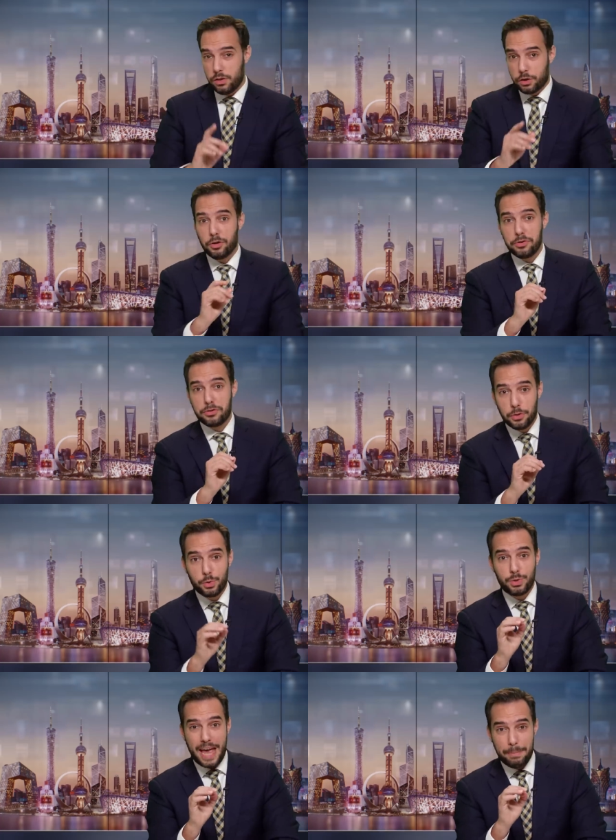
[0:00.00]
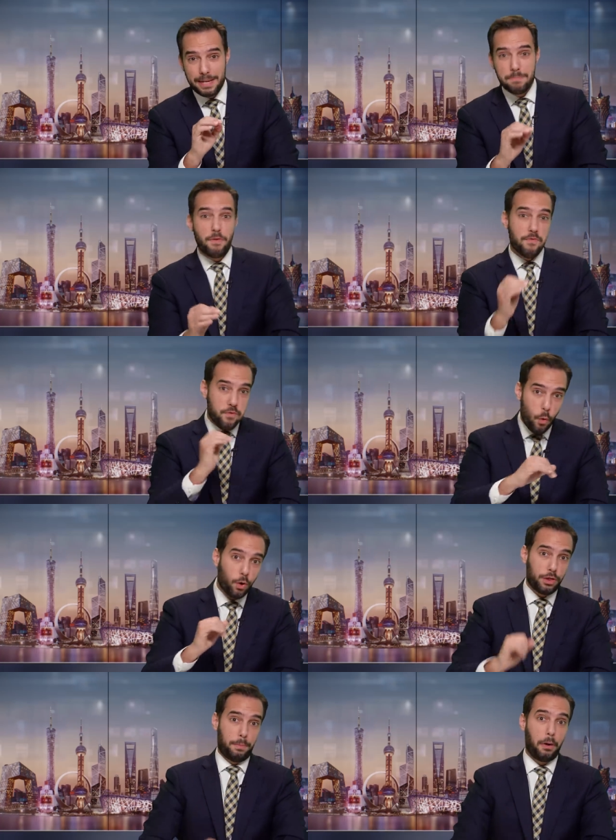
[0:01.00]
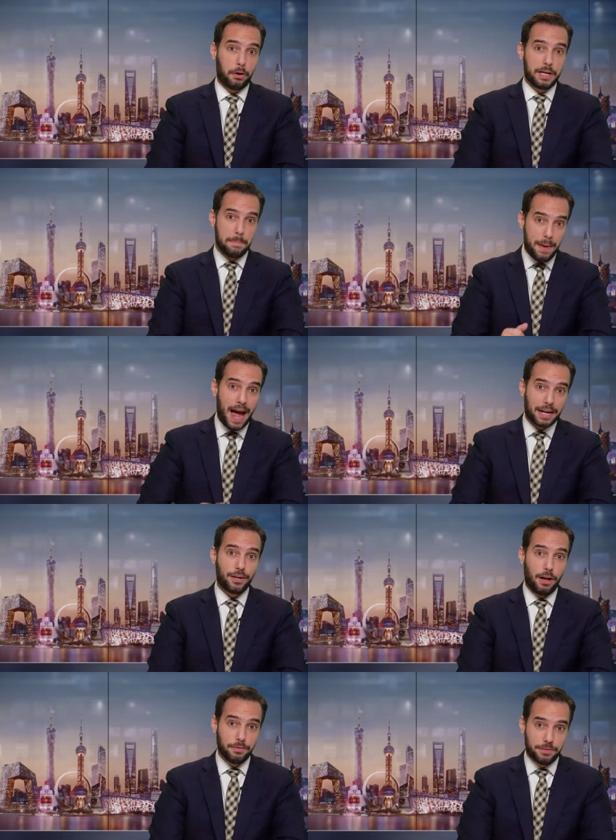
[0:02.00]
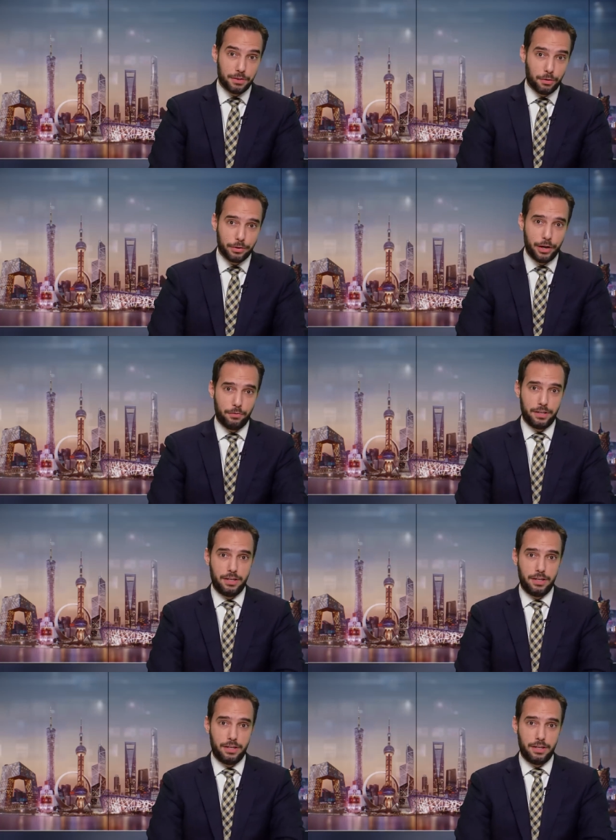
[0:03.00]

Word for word: The current surge was happening before the party backed off of zero COVID.